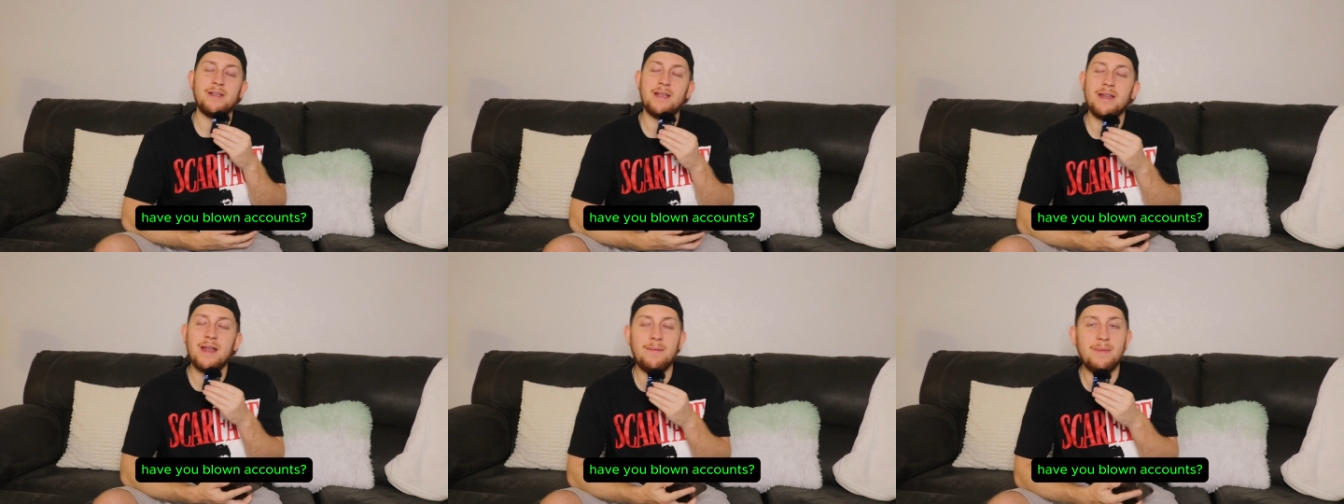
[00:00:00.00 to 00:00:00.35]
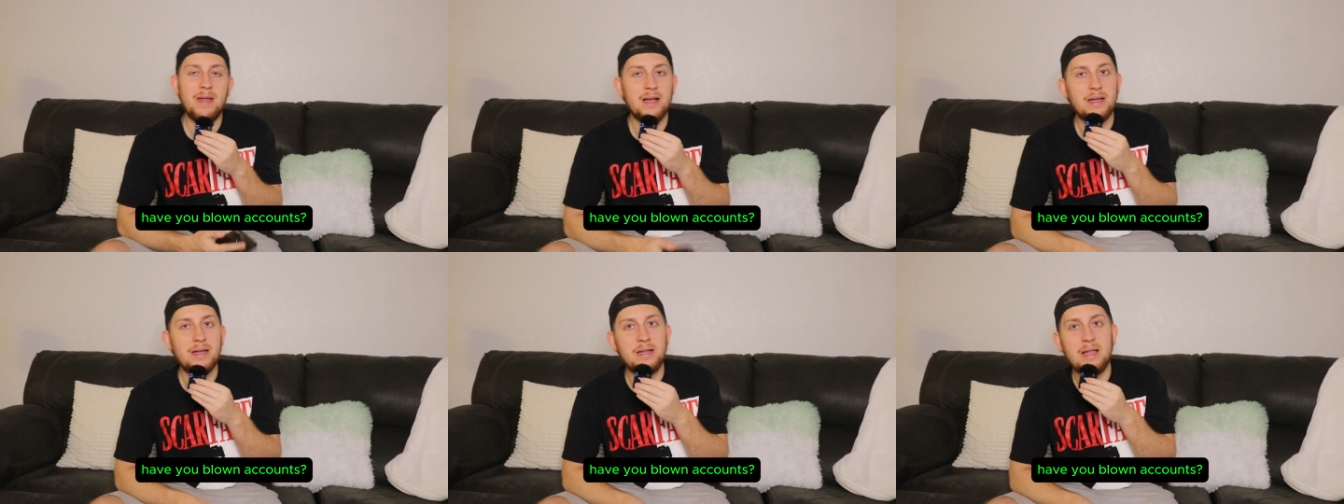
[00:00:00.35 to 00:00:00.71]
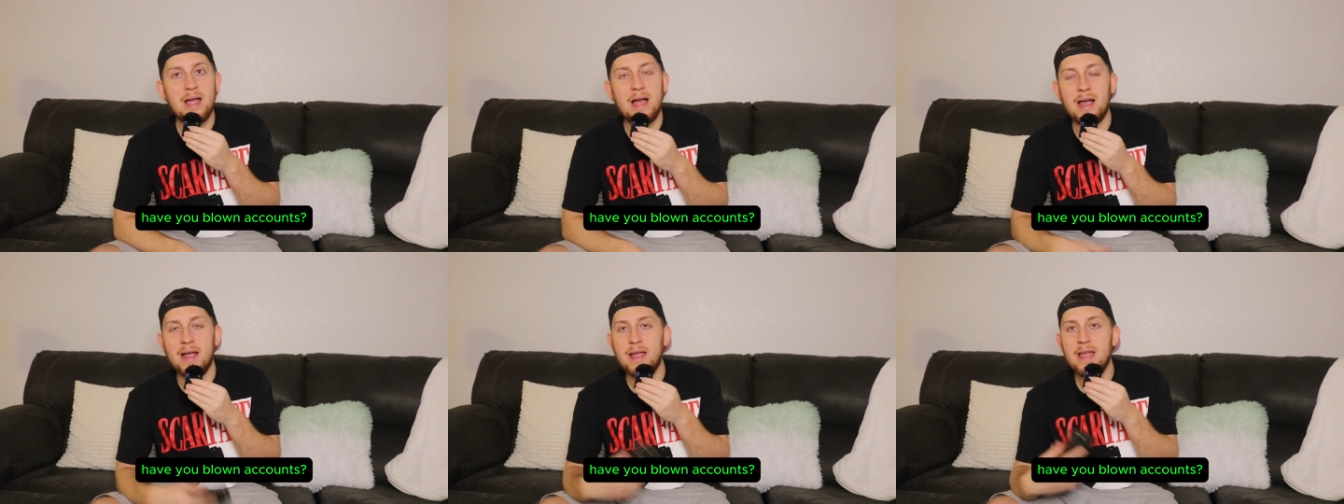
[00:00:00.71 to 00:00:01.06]
And I'm not going to
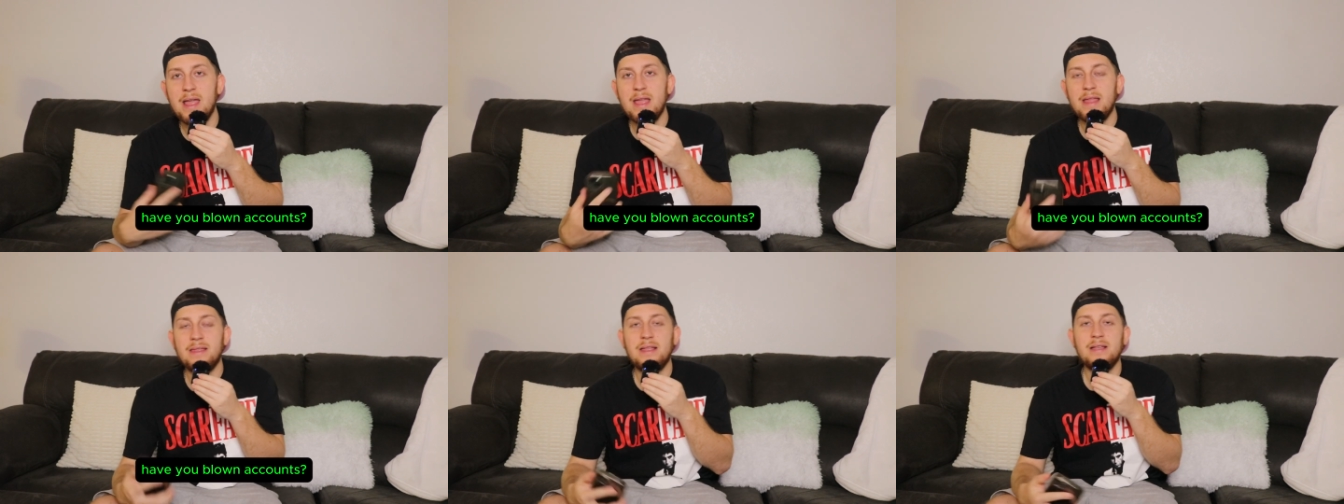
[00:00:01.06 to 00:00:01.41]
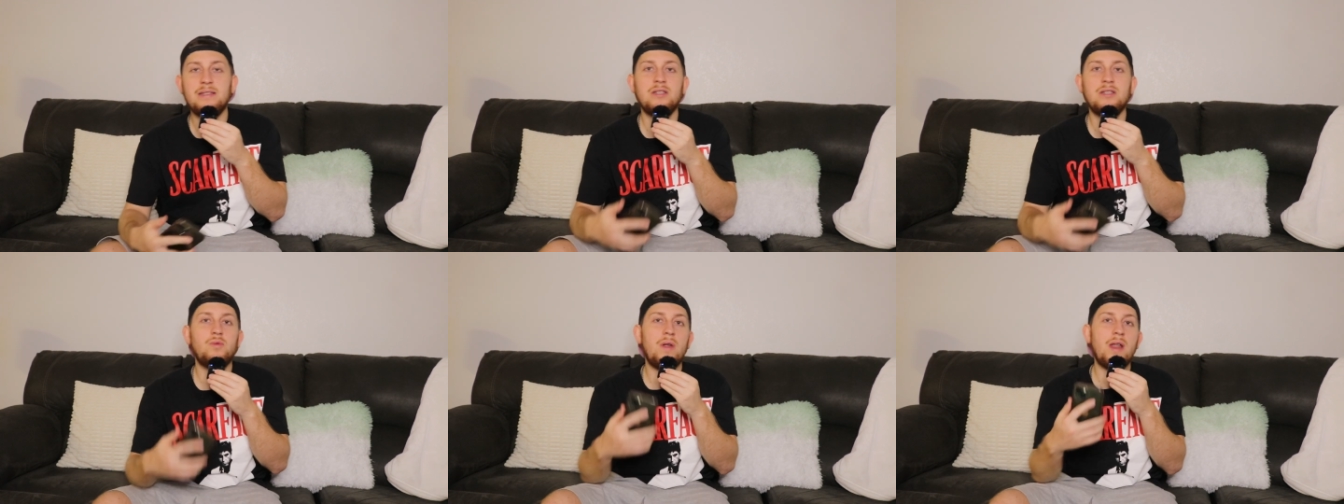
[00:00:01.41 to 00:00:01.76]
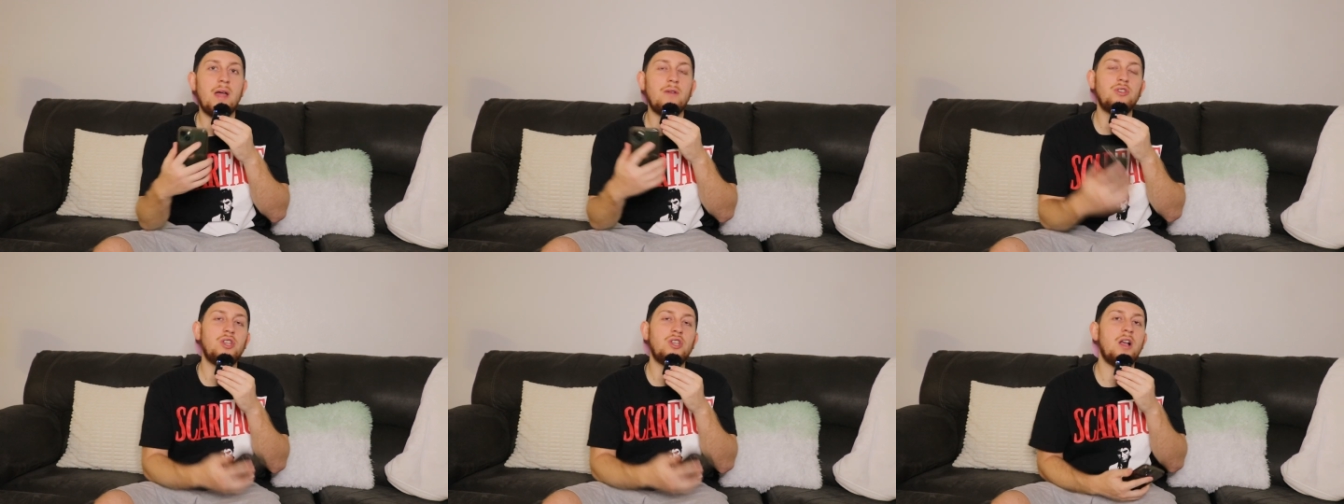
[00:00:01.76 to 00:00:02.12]
lie, this is what I
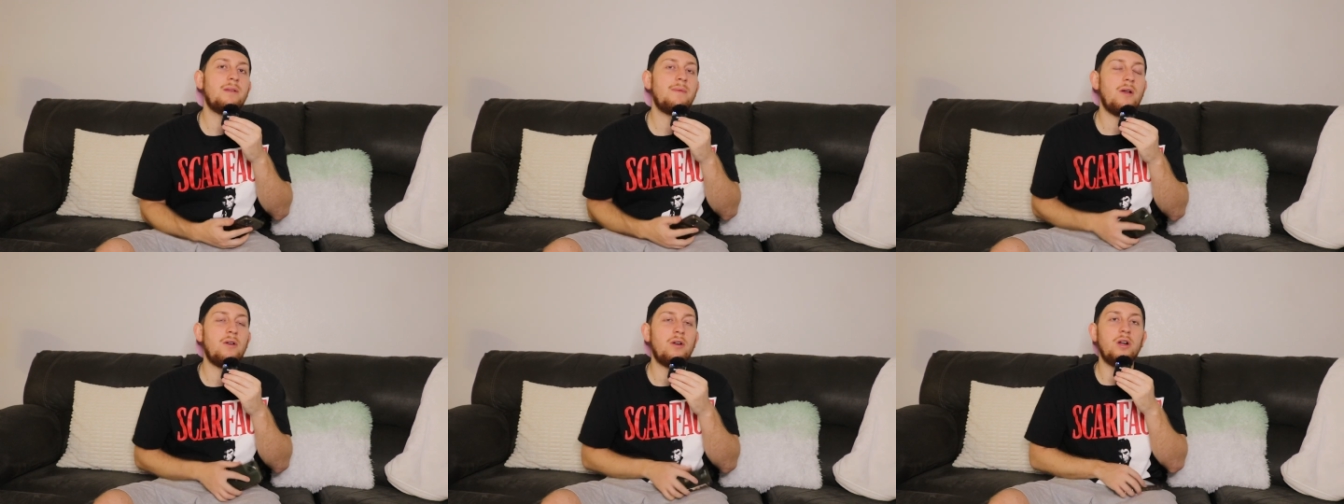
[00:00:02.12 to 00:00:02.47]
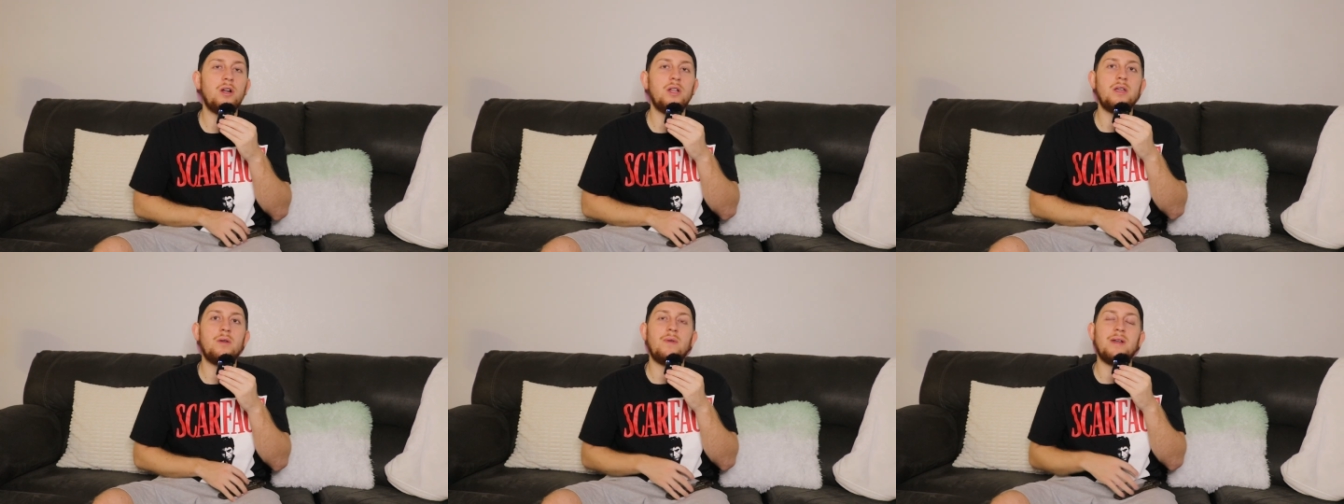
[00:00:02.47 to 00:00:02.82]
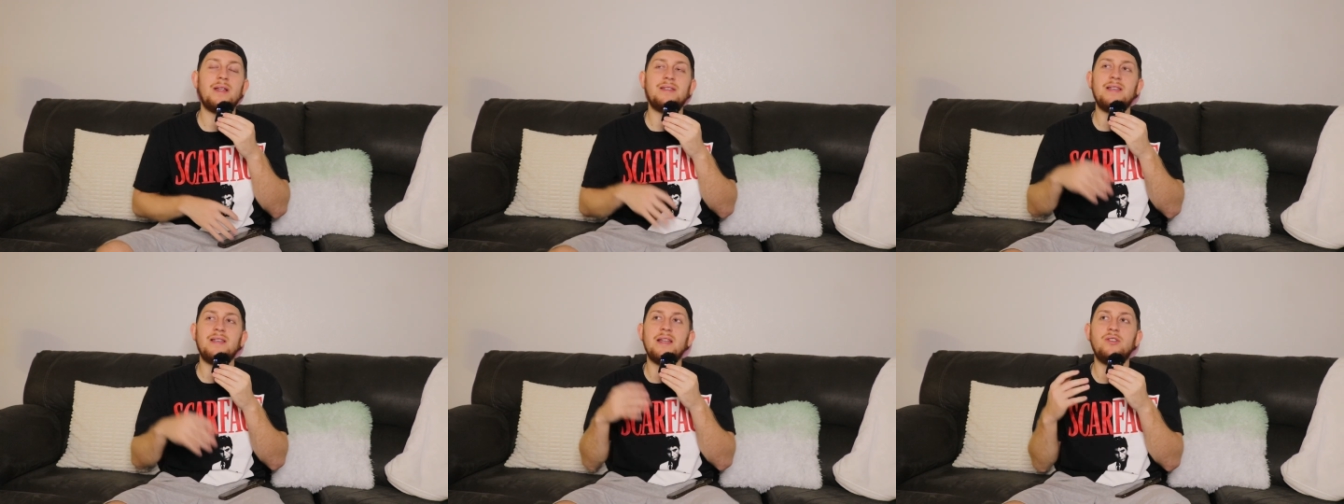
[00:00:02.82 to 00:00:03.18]
was talking about earlier when I
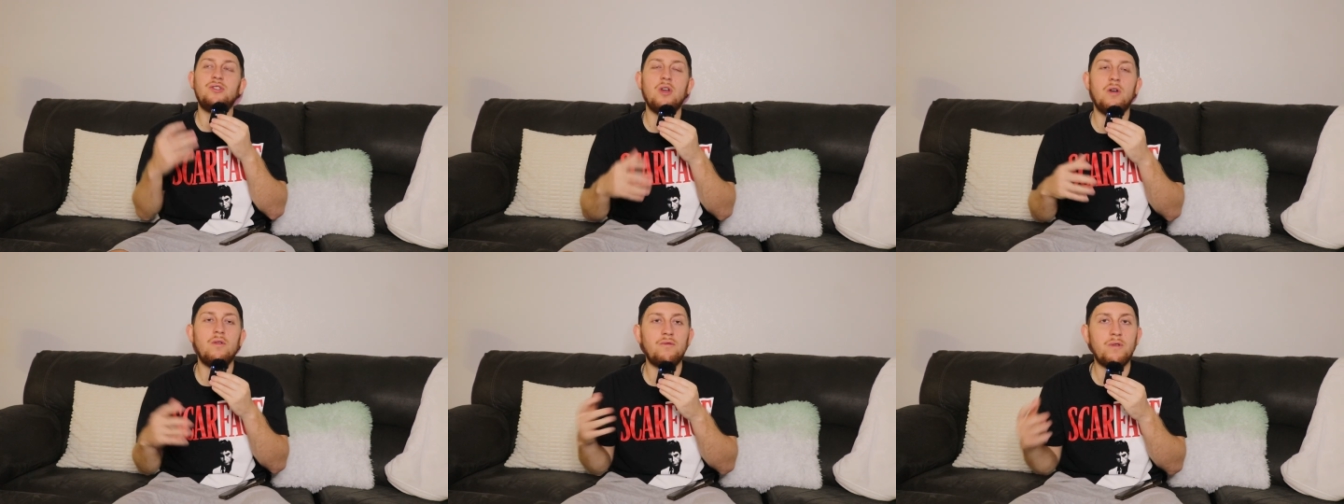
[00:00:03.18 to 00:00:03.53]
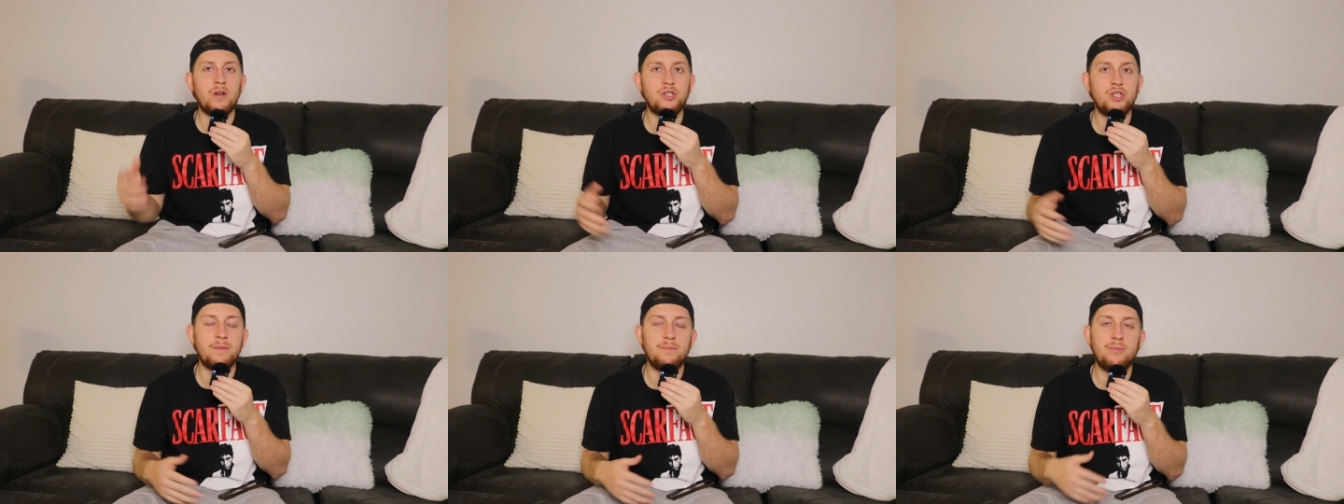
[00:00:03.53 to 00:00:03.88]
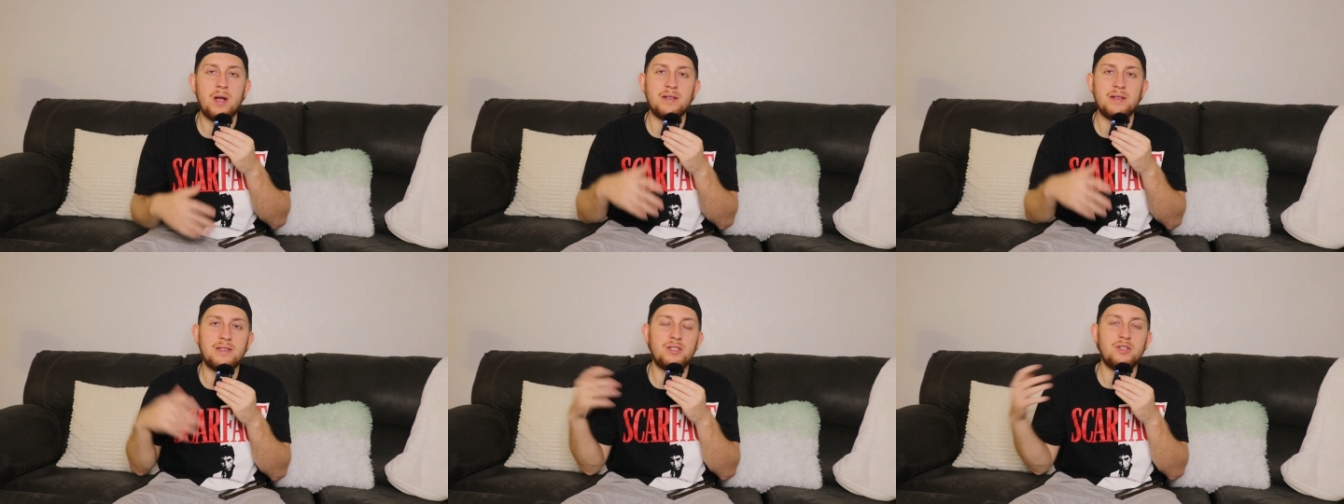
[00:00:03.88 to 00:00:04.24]
say don't rush the
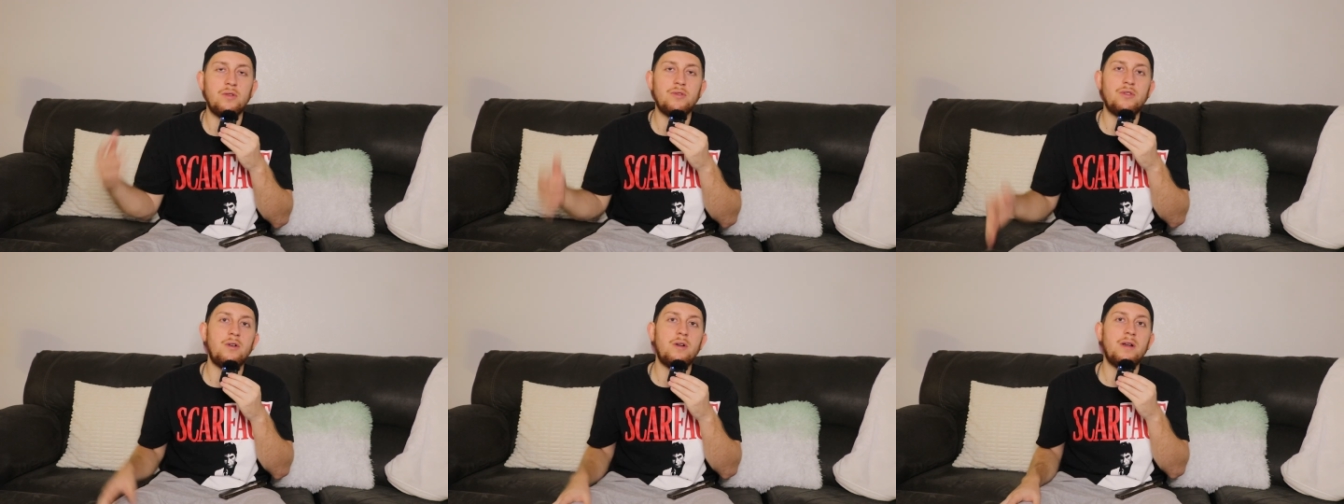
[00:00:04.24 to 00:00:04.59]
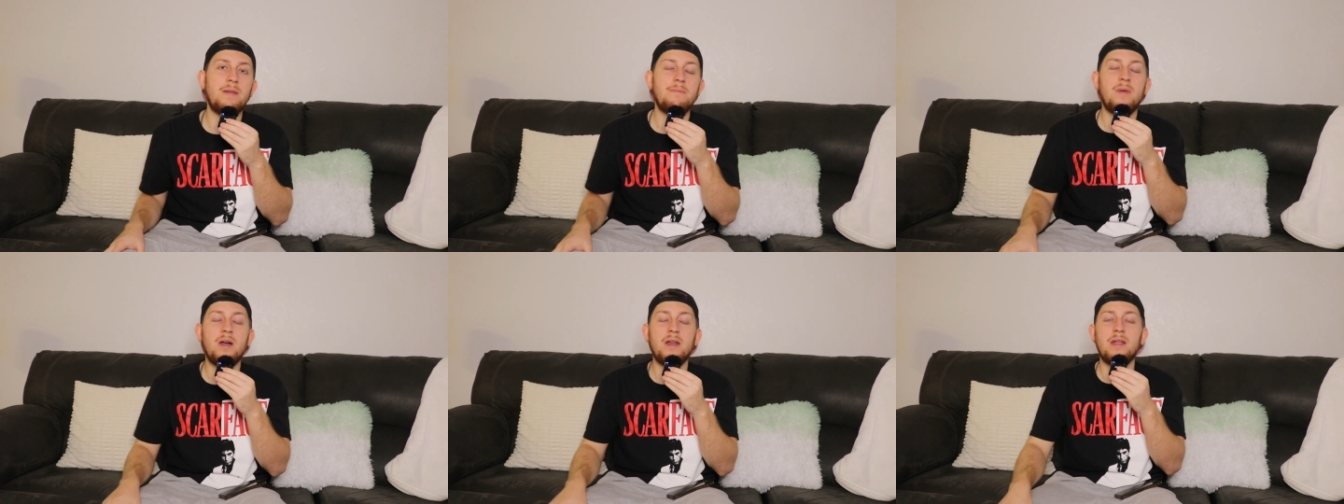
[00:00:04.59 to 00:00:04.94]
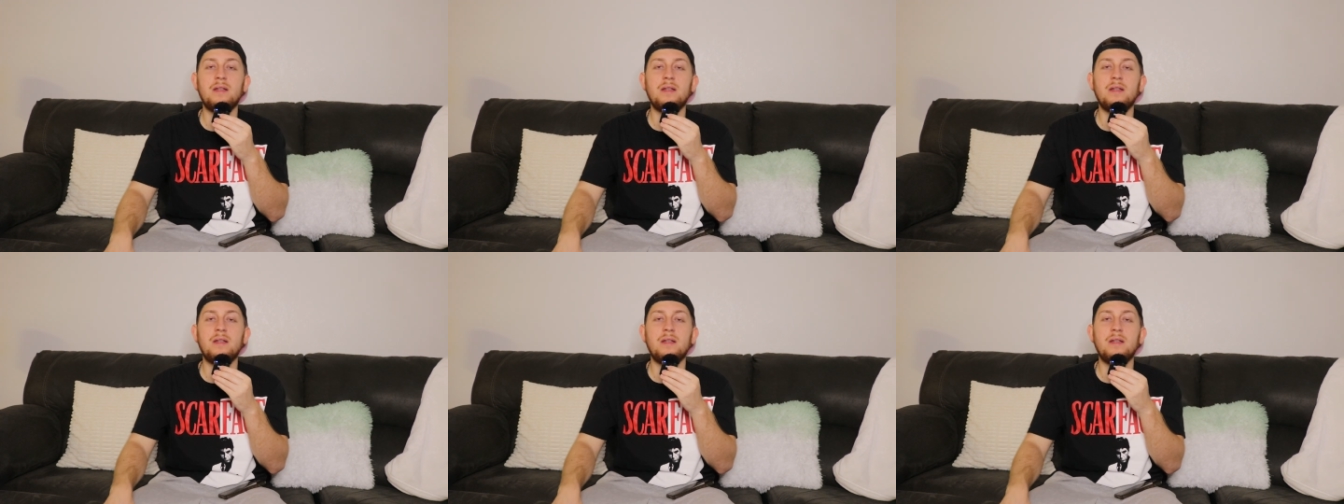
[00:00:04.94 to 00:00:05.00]
process, don't throw any money